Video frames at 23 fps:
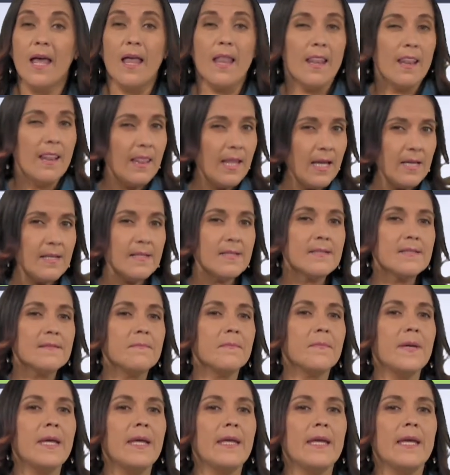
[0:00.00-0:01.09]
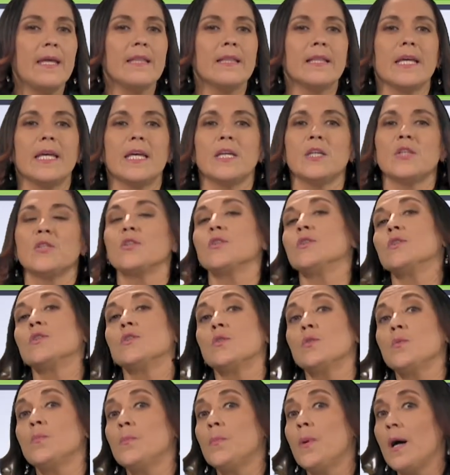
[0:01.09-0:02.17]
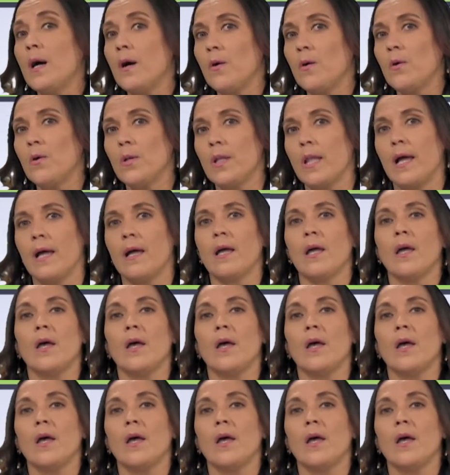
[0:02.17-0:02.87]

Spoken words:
let's pay attention to Paola,